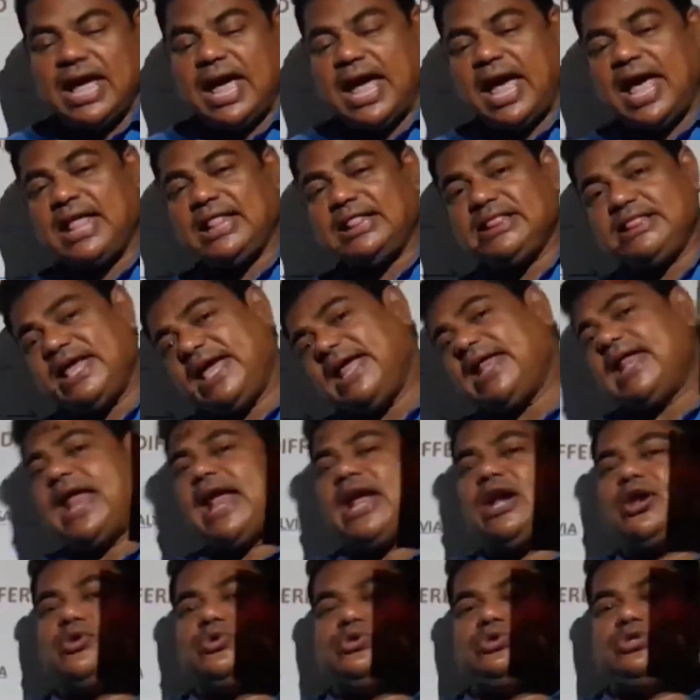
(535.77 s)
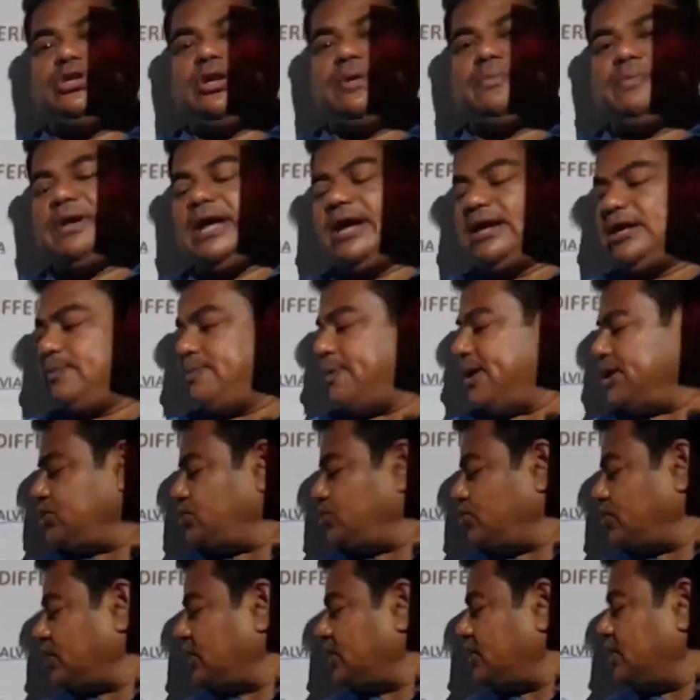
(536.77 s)
and then androecium get
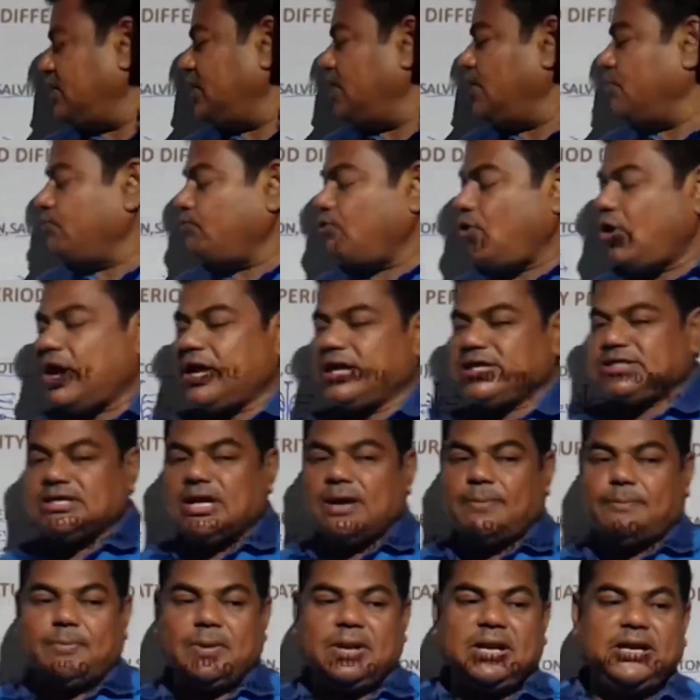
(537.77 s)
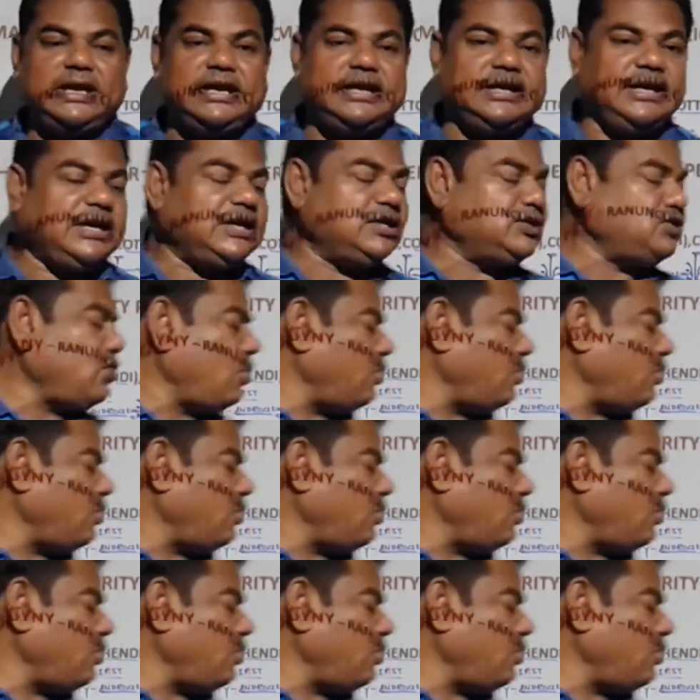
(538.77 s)
mature. For example, in case